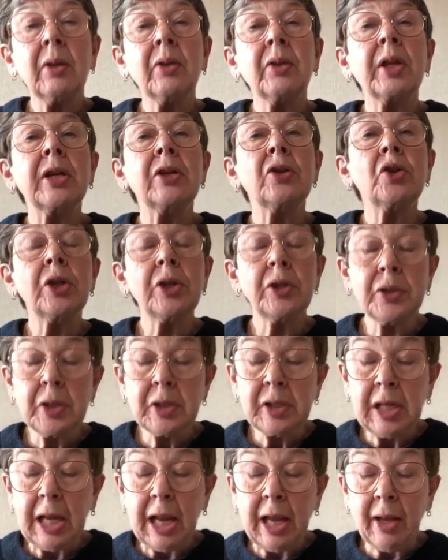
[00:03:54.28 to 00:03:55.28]
Then
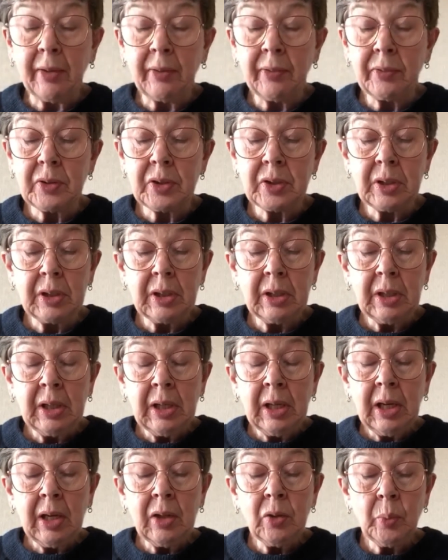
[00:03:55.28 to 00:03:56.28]
Jesus left
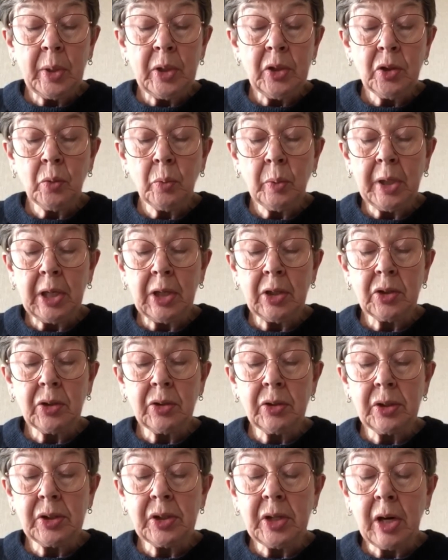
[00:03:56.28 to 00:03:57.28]
and went away to
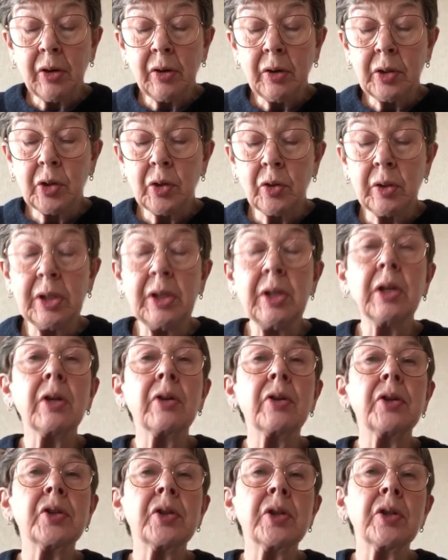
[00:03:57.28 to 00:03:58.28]
the territory near
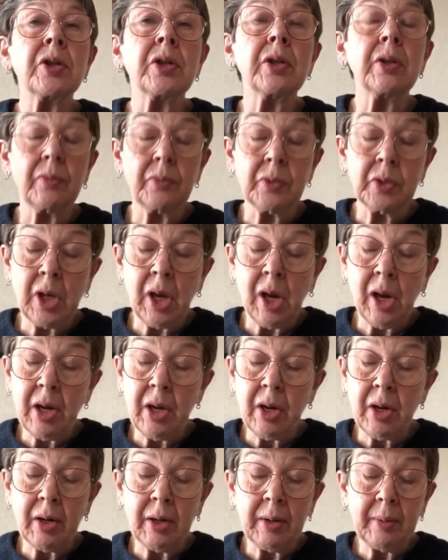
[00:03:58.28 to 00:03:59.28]
the city of
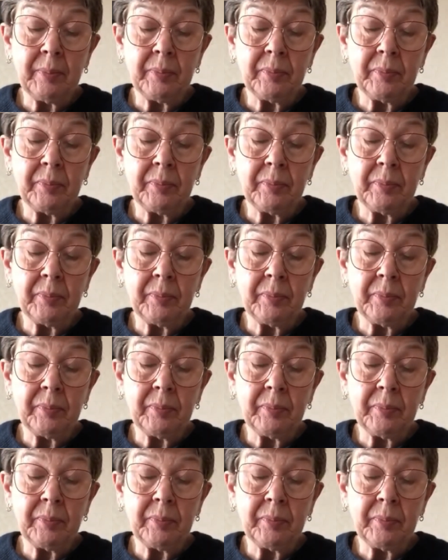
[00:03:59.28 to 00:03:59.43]
Tyre.